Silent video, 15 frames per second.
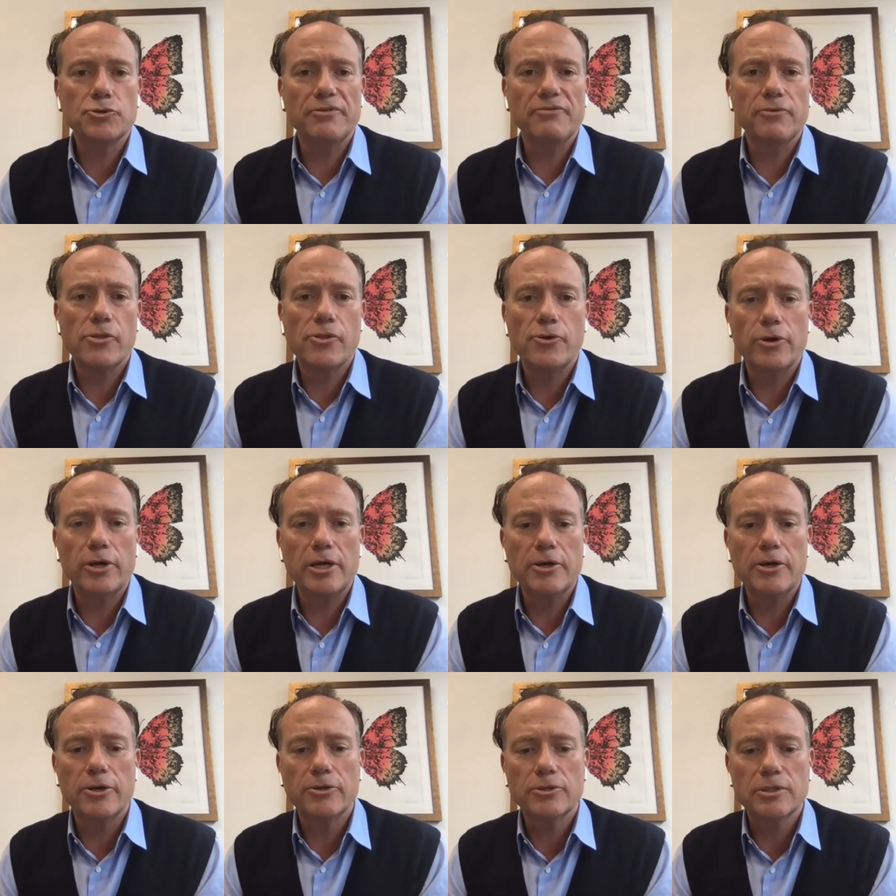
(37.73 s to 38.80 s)
for 30
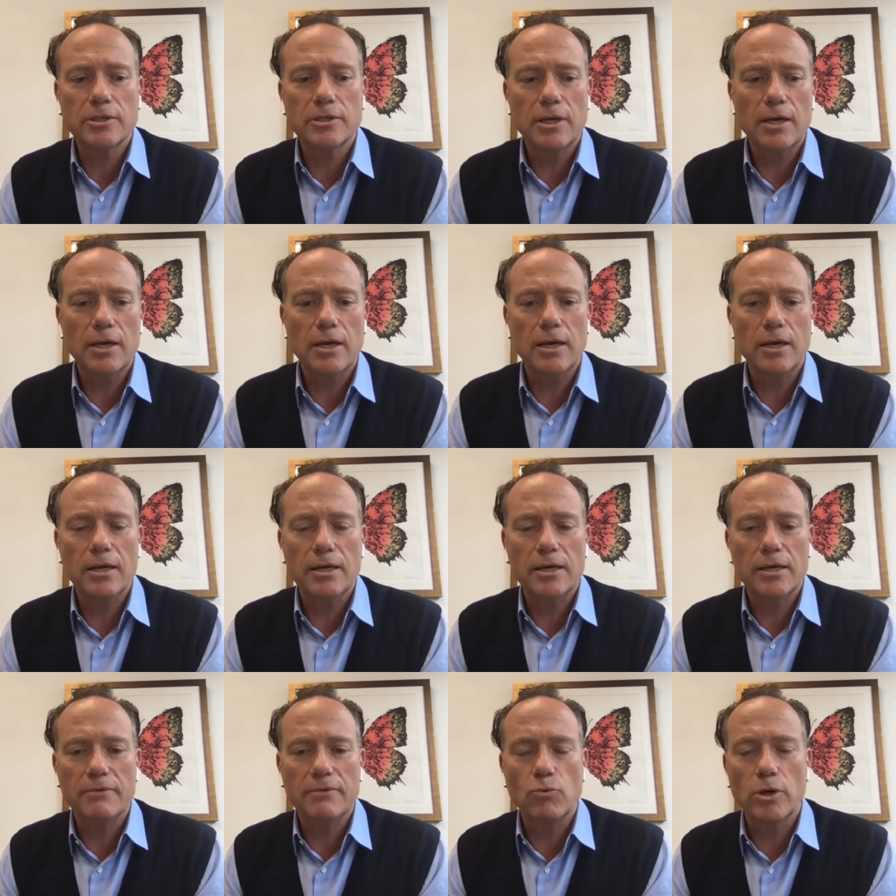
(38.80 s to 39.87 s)
years, and
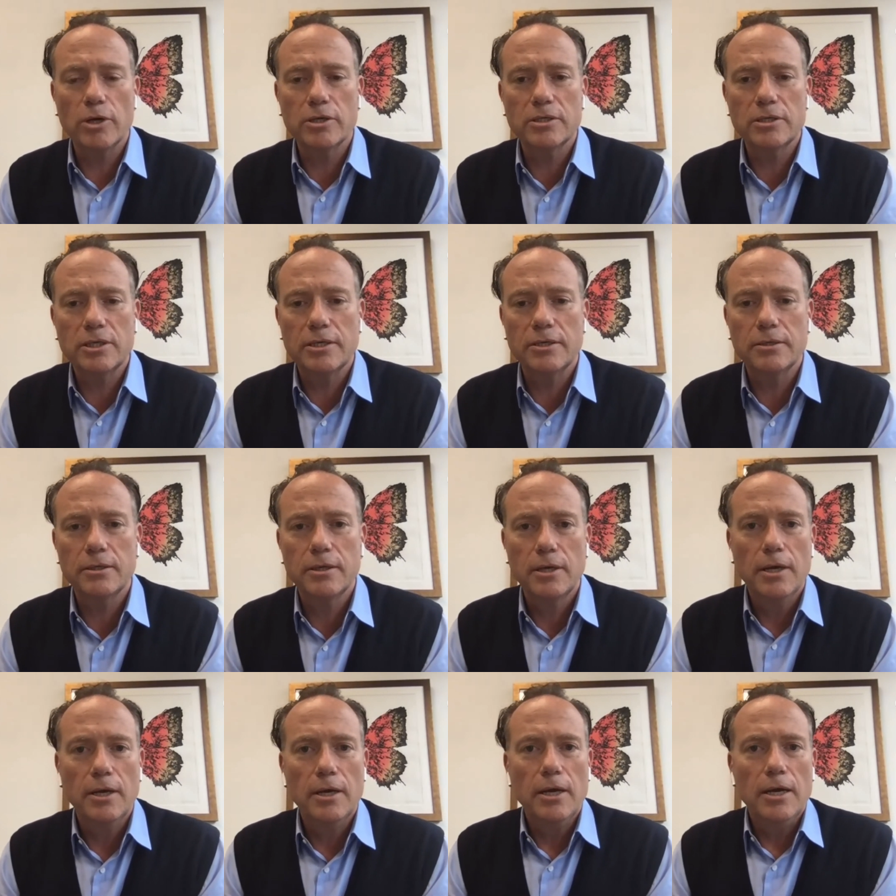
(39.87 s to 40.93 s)
I've worked in
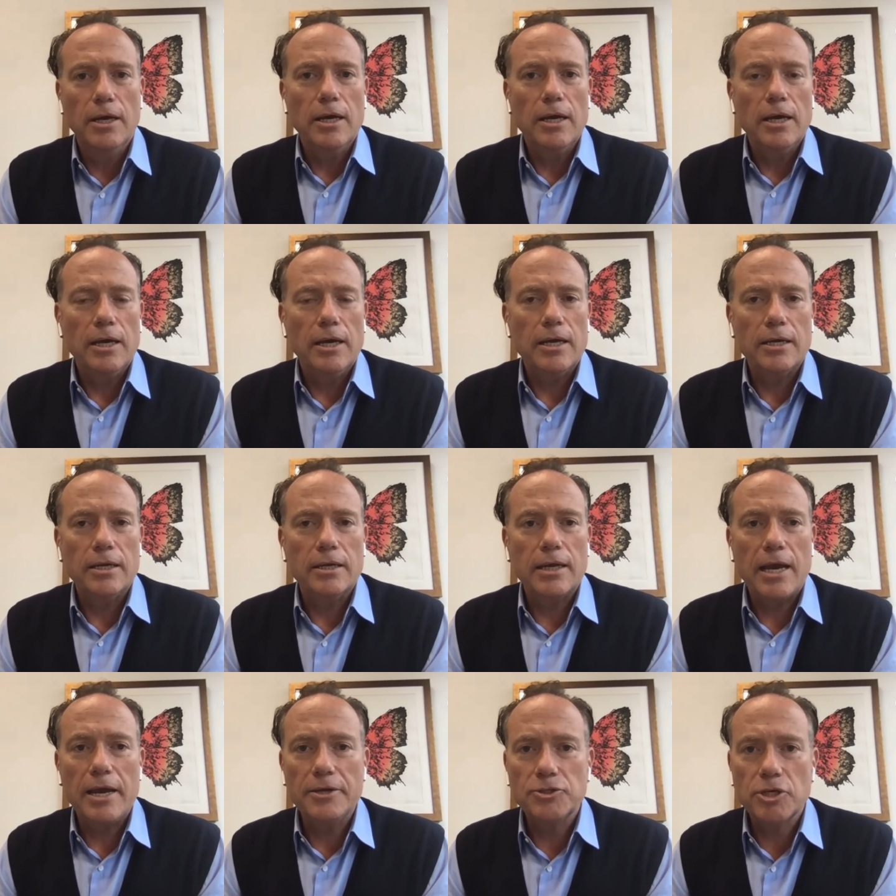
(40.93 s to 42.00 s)

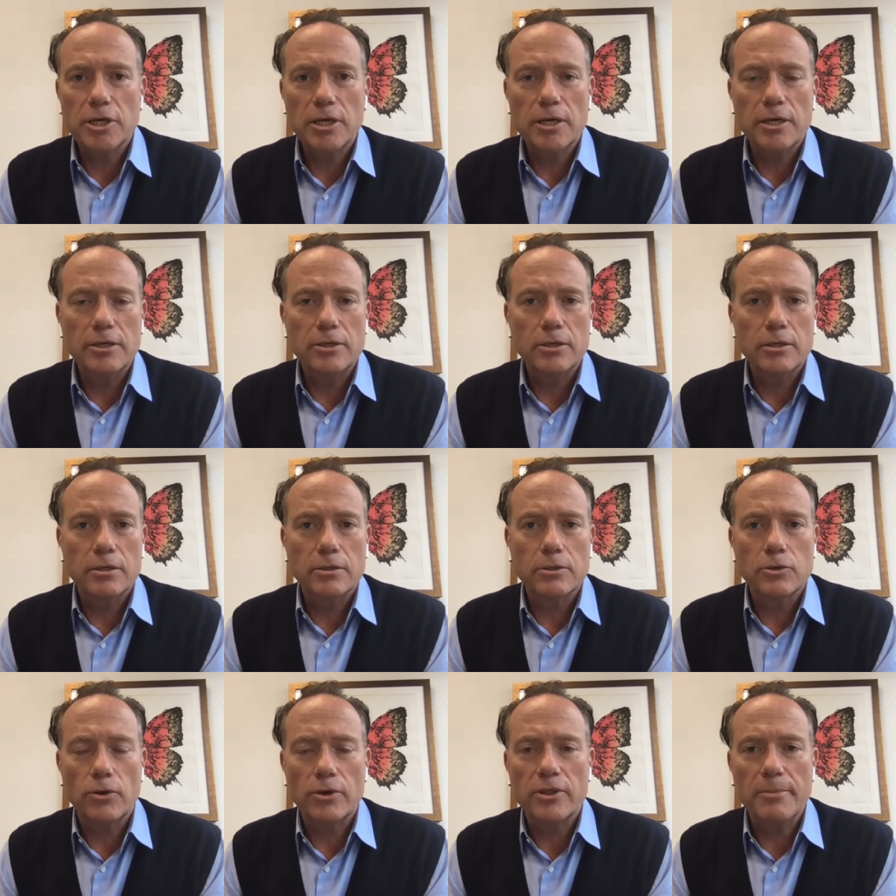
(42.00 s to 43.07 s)
Asia and
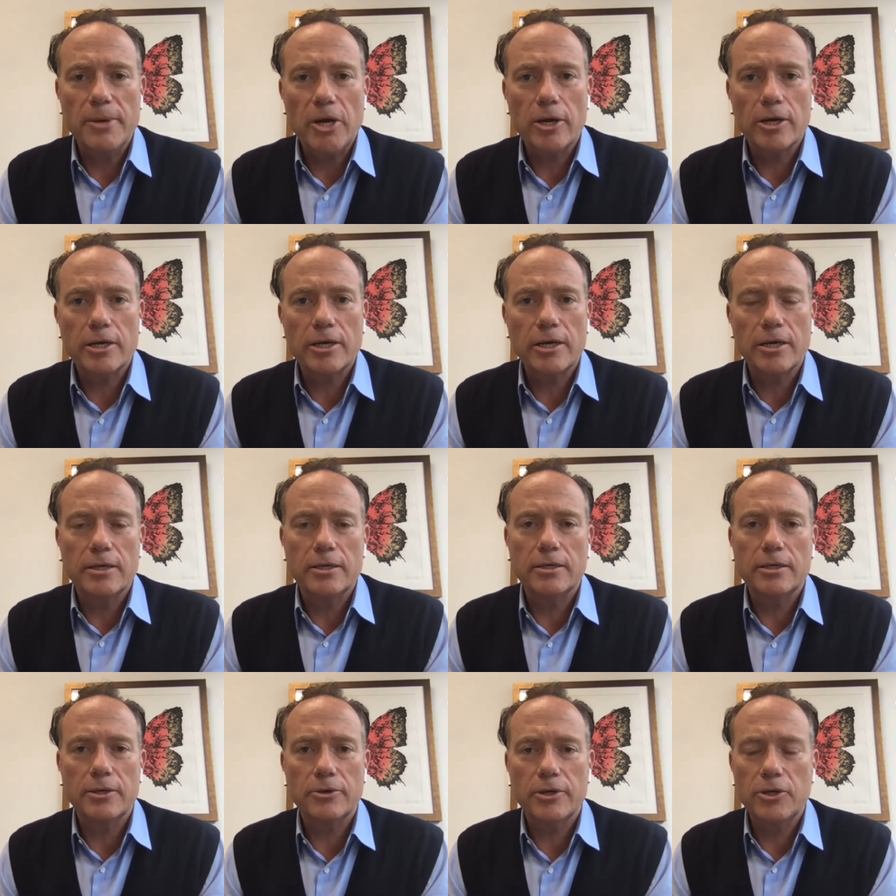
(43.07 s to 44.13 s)
North America and
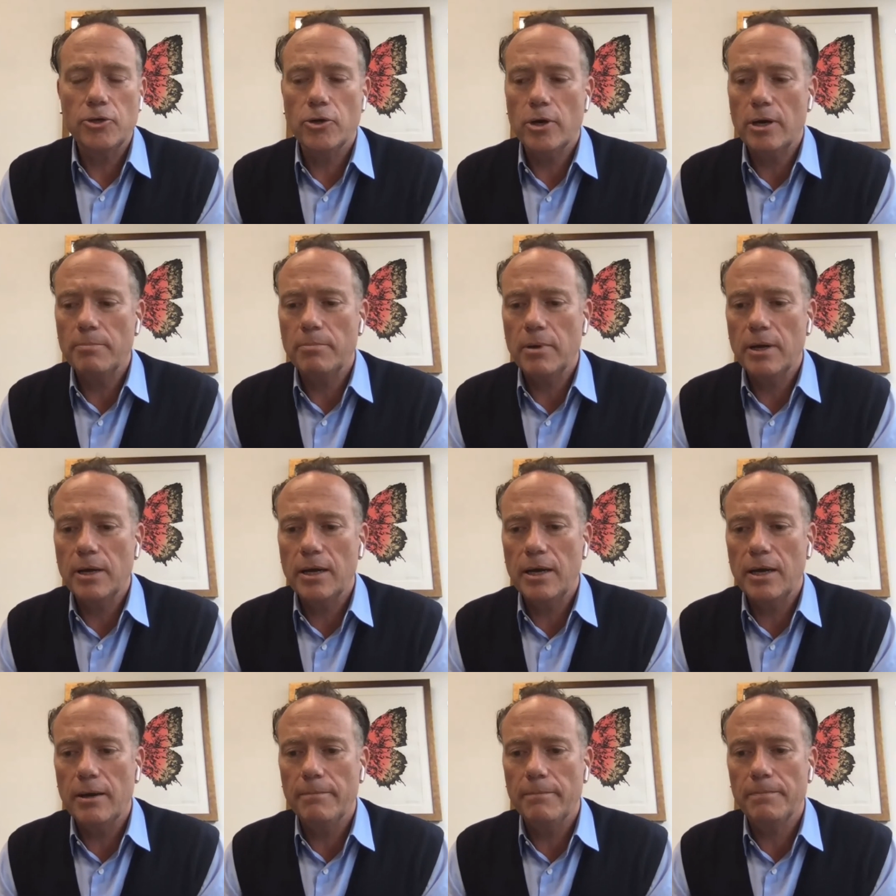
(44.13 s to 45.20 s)
here in Europe.
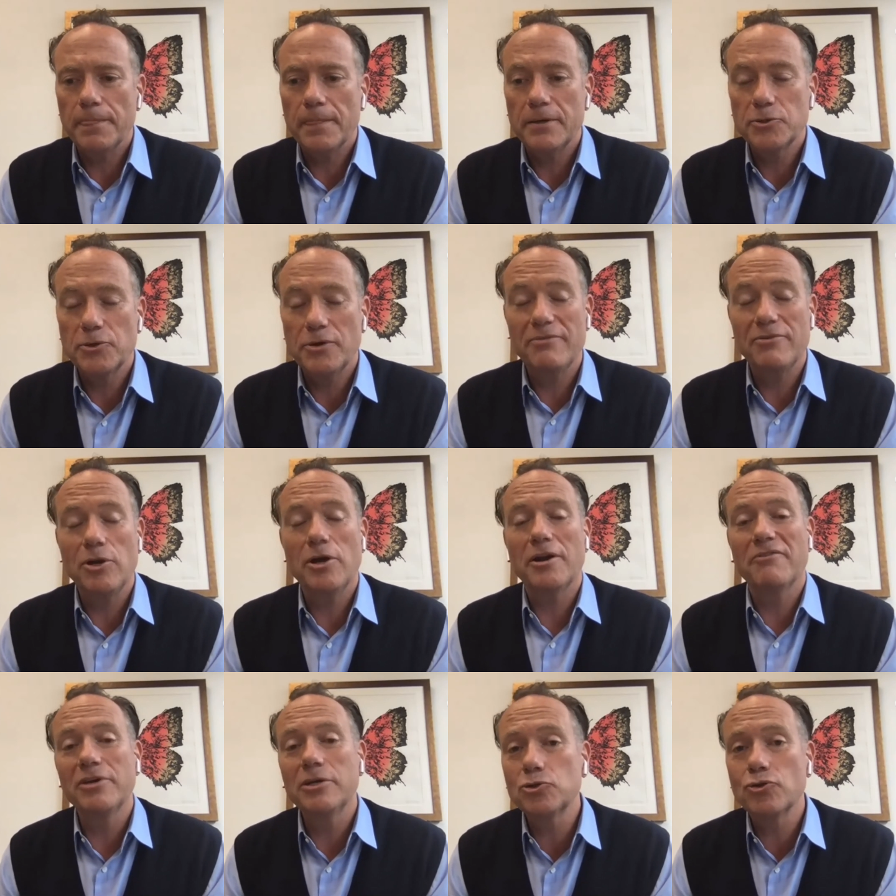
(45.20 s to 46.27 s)
So I have a lot of
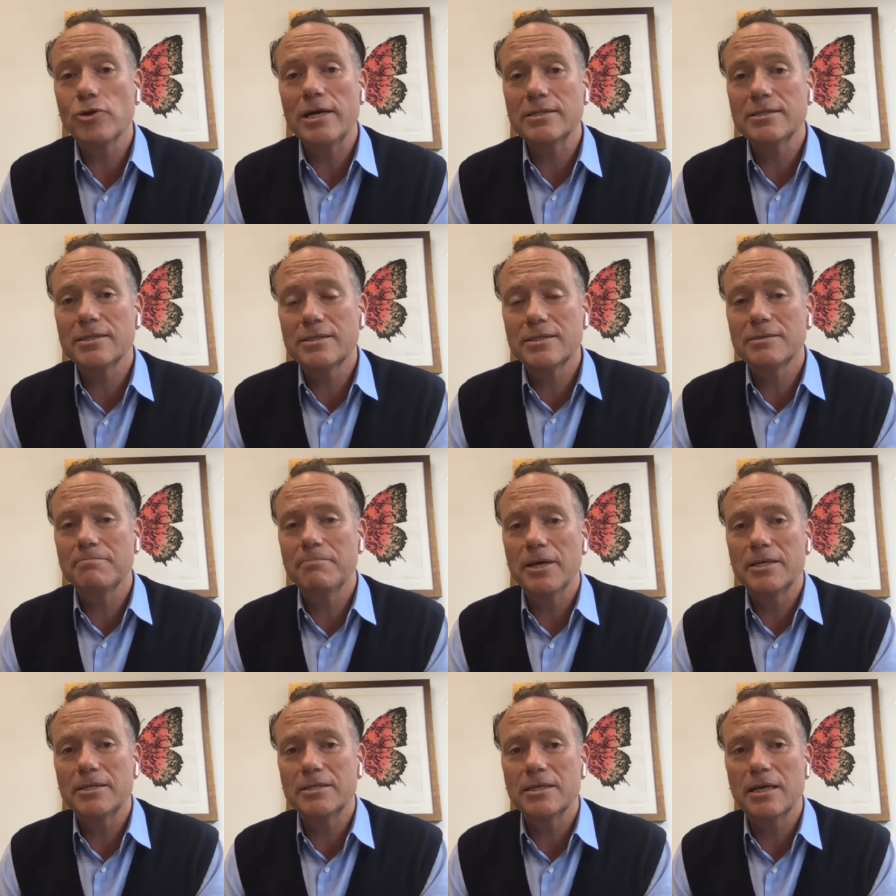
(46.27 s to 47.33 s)
interests,
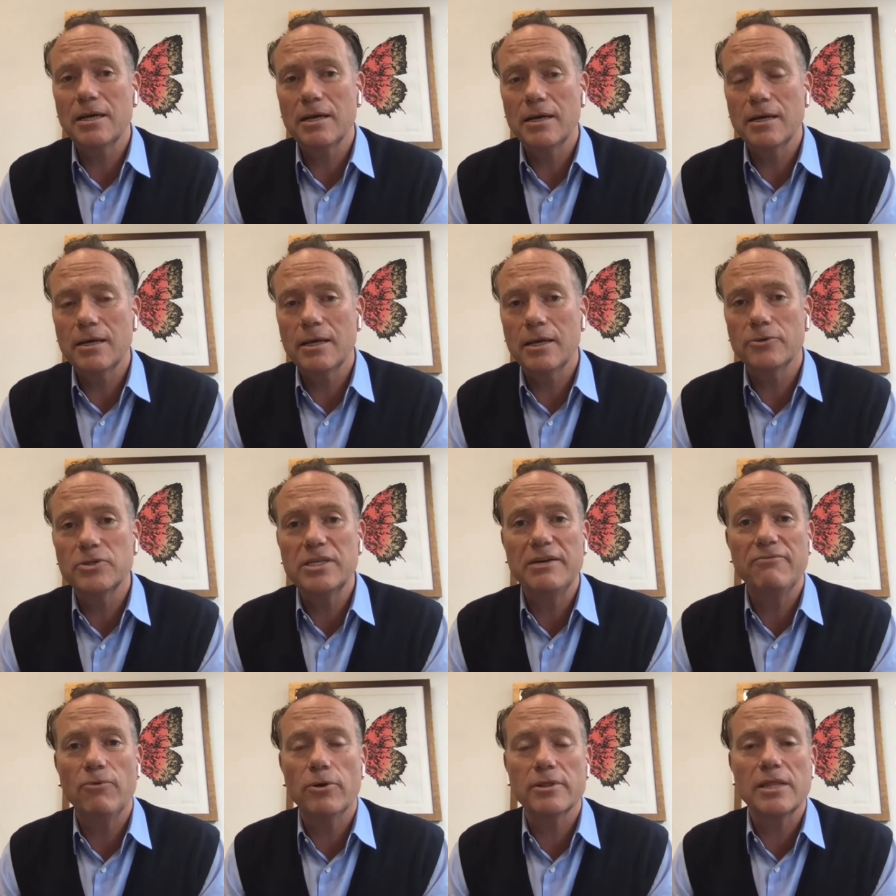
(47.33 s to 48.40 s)
but
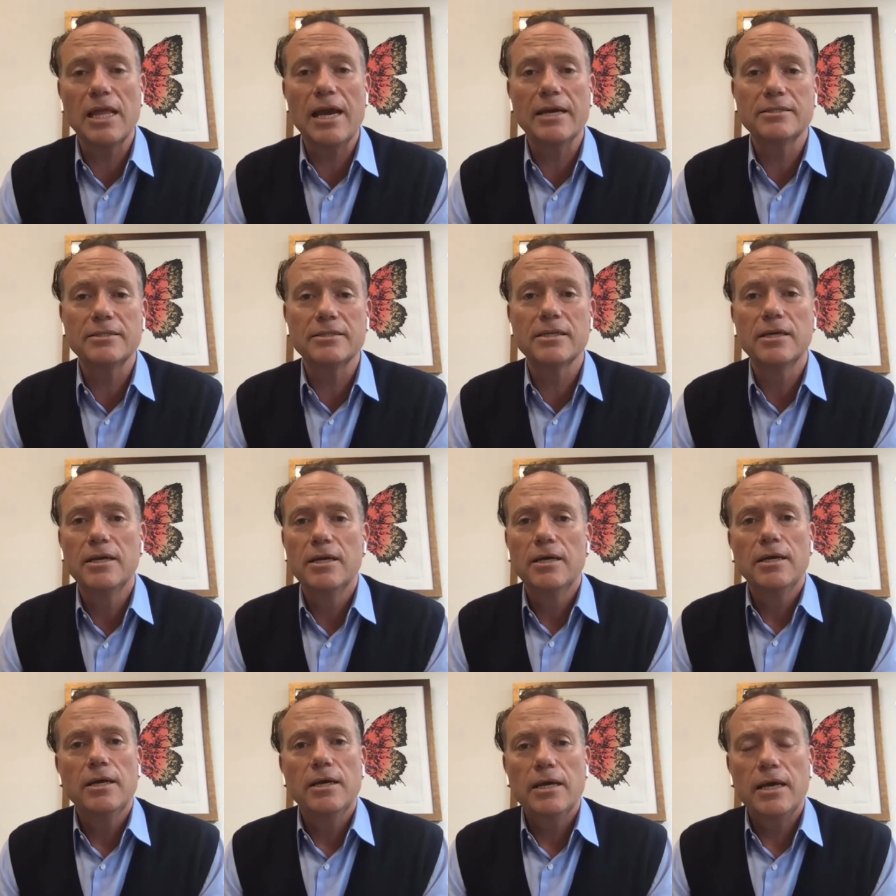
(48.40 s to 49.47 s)
Seathforth Land's
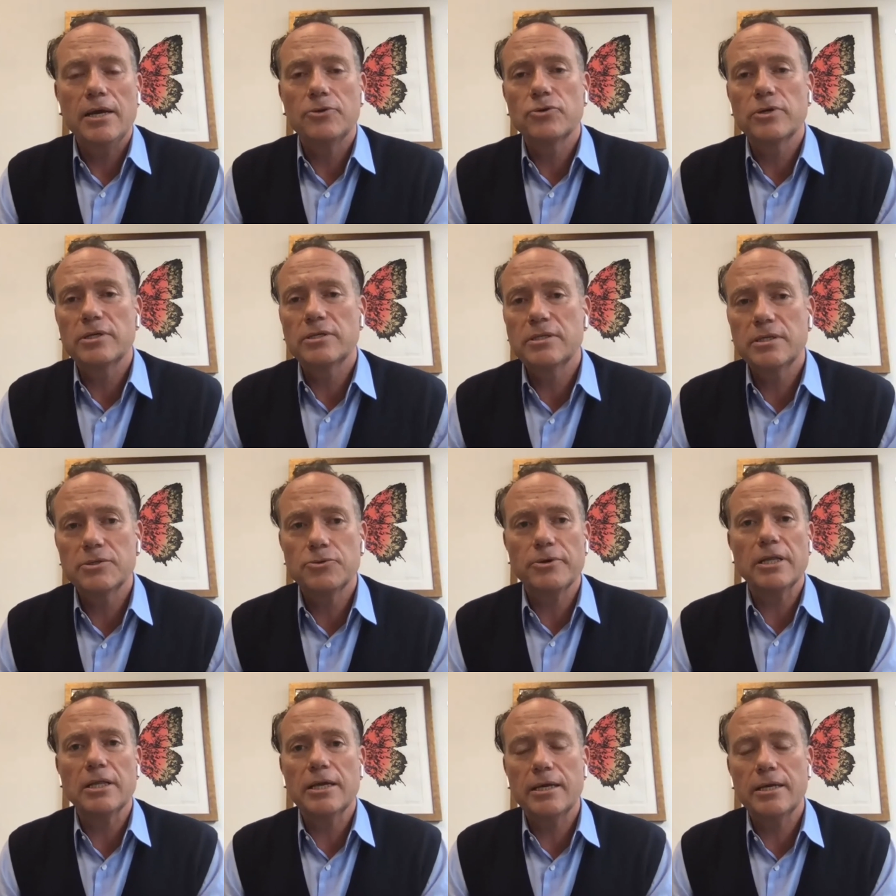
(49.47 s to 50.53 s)
interest is
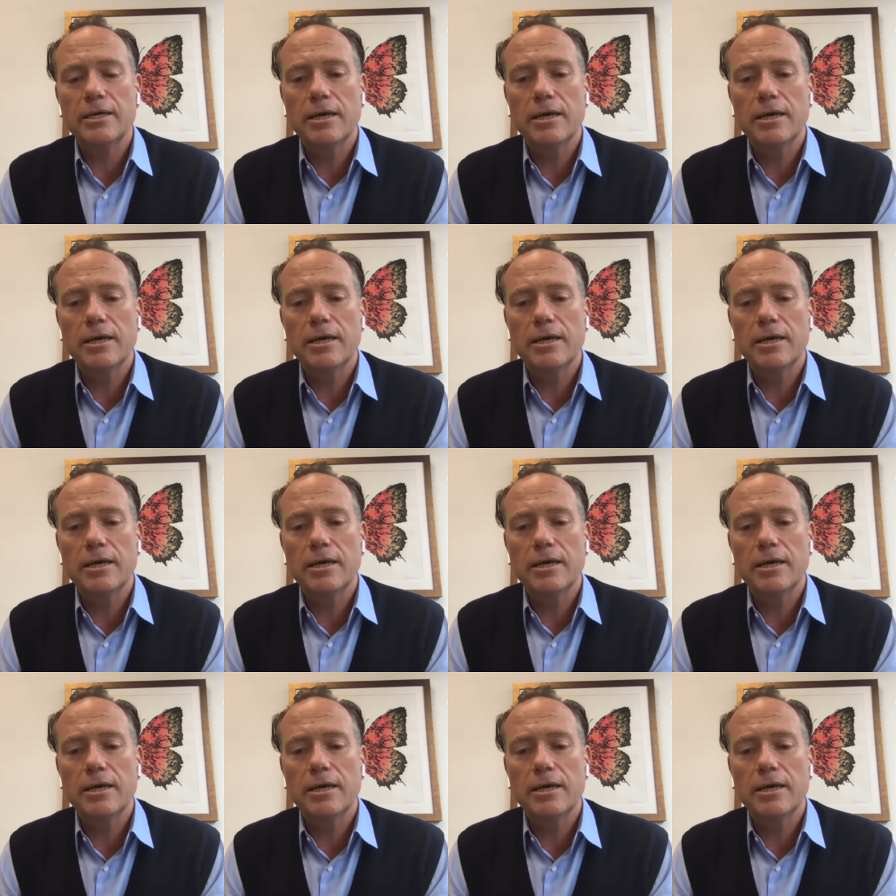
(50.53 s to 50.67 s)
really,